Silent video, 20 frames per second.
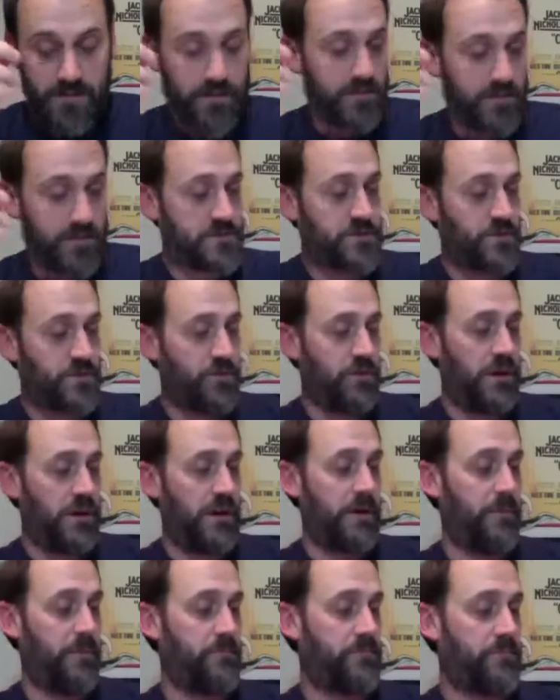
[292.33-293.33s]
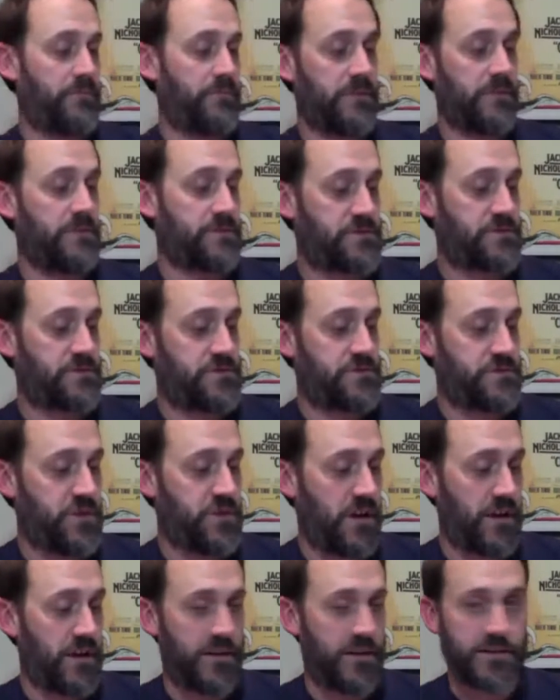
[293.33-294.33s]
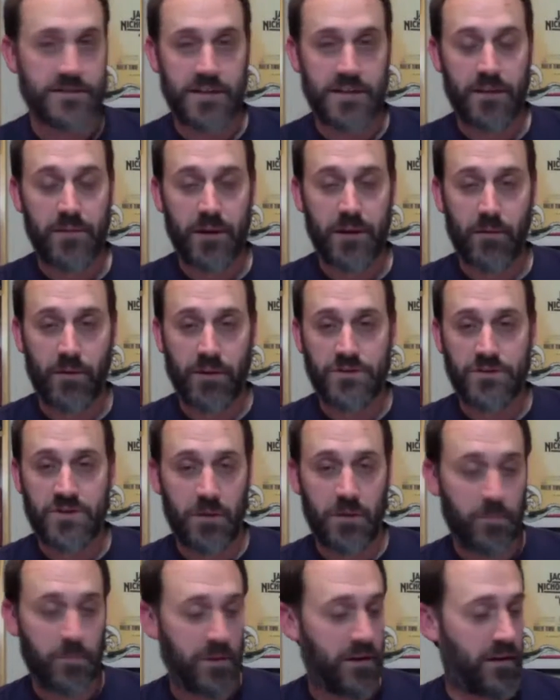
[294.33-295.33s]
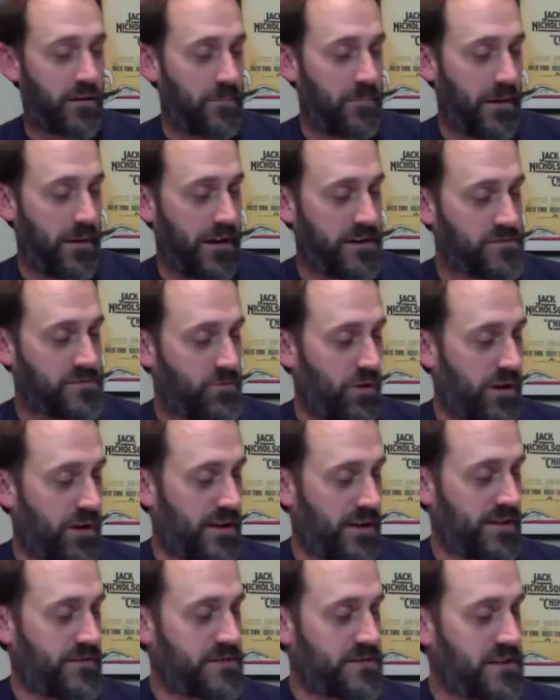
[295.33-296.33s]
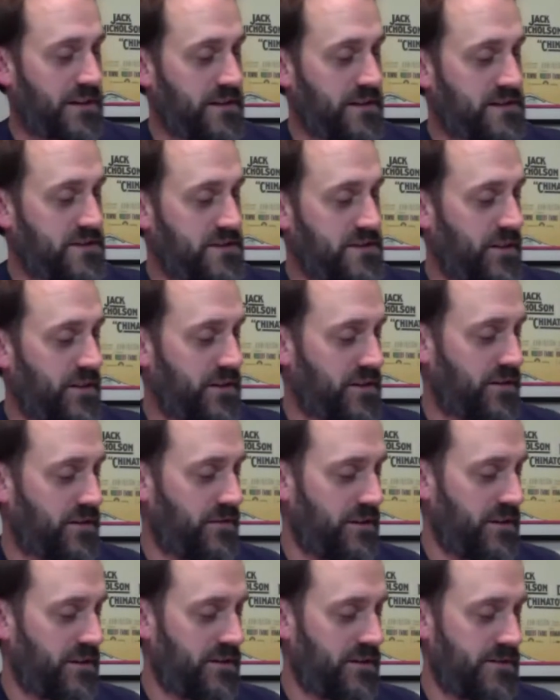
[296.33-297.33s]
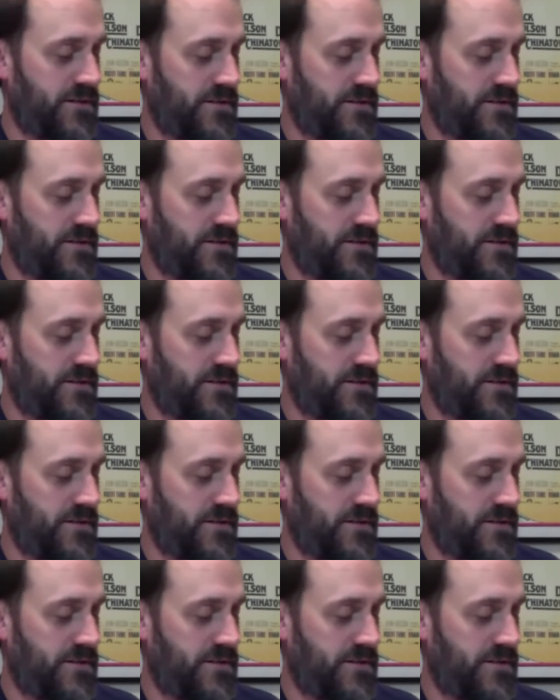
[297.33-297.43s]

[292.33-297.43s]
So does anybody want to jump in on page 1, get us started going here?